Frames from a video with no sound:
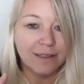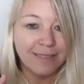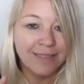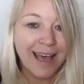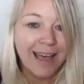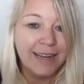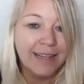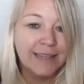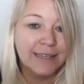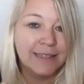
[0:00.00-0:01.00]
That
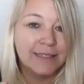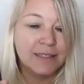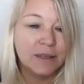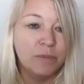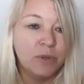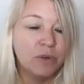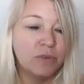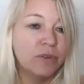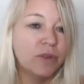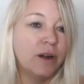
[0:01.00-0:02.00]
is a
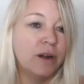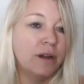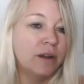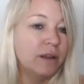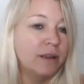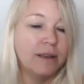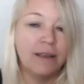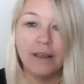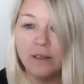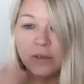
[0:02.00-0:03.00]
beautiful card.
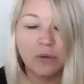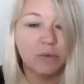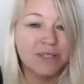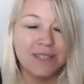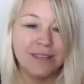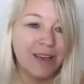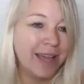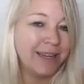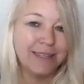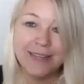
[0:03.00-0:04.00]
You could receive
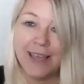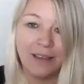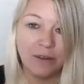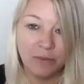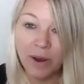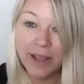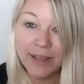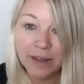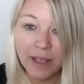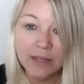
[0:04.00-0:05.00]
any day,
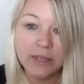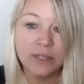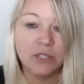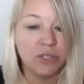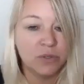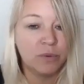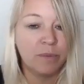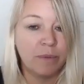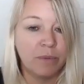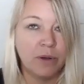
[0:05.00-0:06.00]
right? And you just
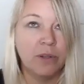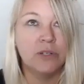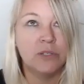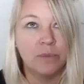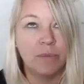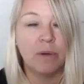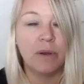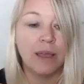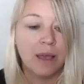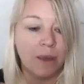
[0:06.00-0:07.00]
remember,
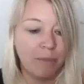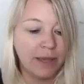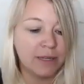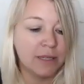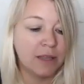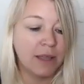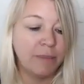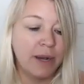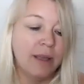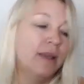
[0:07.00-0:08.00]
okay, come back into
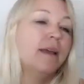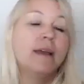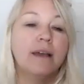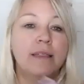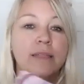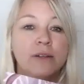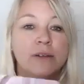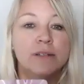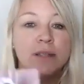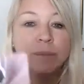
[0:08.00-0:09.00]
alignment.
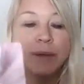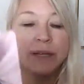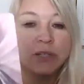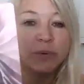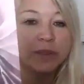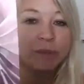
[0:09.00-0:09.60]
There's a picture with the